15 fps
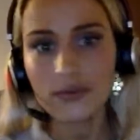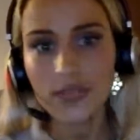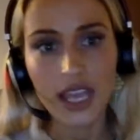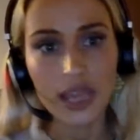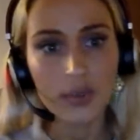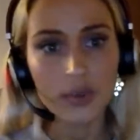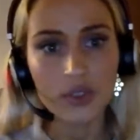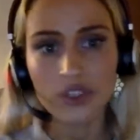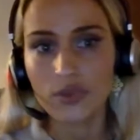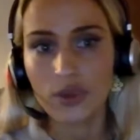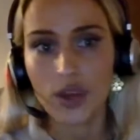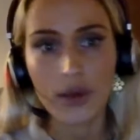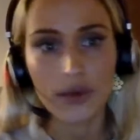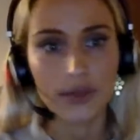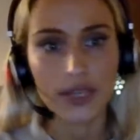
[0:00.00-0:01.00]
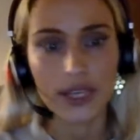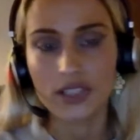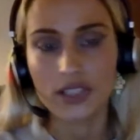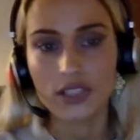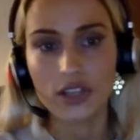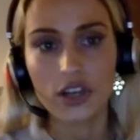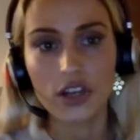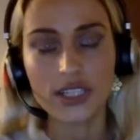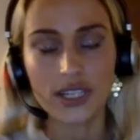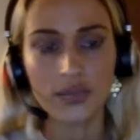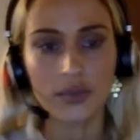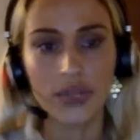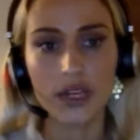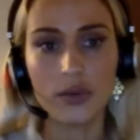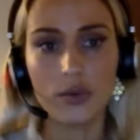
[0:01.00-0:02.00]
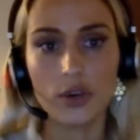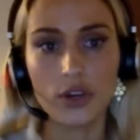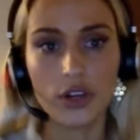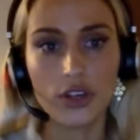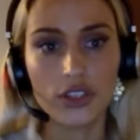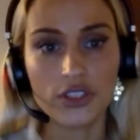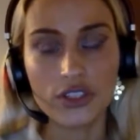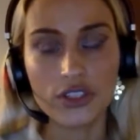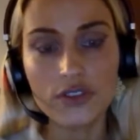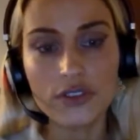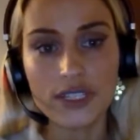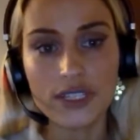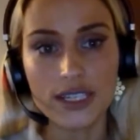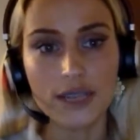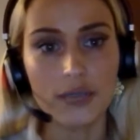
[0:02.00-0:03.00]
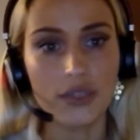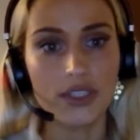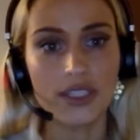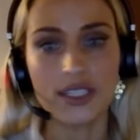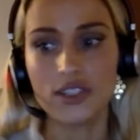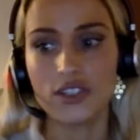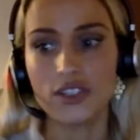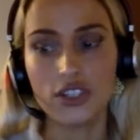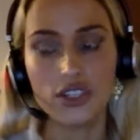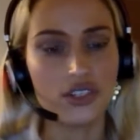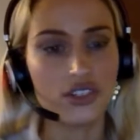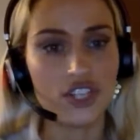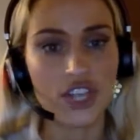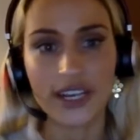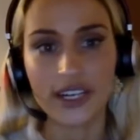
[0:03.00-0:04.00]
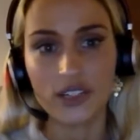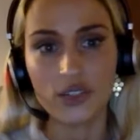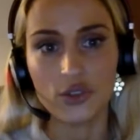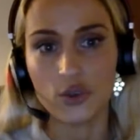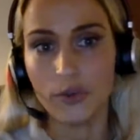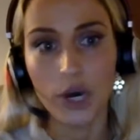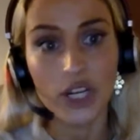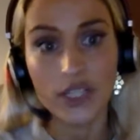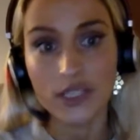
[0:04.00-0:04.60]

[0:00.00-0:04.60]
able to get into contact with anyone on the service team because he's just chatting to a bot.